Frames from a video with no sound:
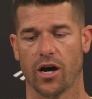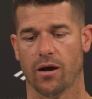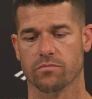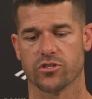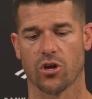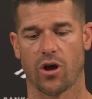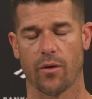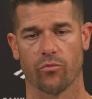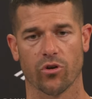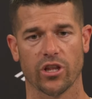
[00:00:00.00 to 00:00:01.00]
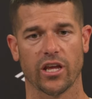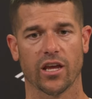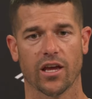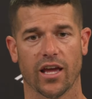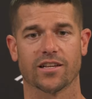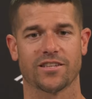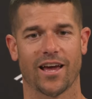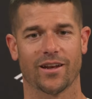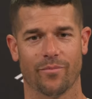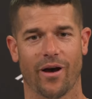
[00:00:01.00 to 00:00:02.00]
Um, so I'm really
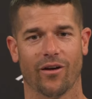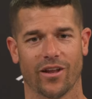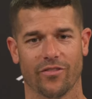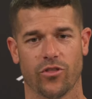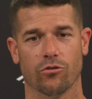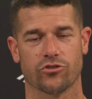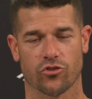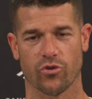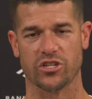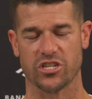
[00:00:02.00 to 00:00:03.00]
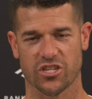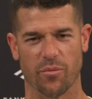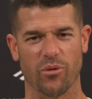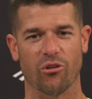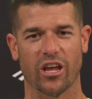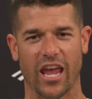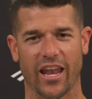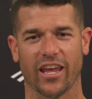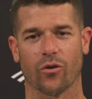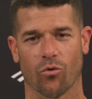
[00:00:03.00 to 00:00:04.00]
excited about those three just
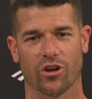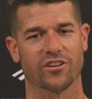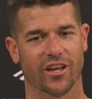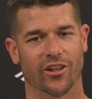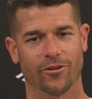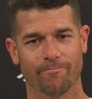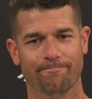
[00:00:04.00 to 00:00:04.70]
communicating and working together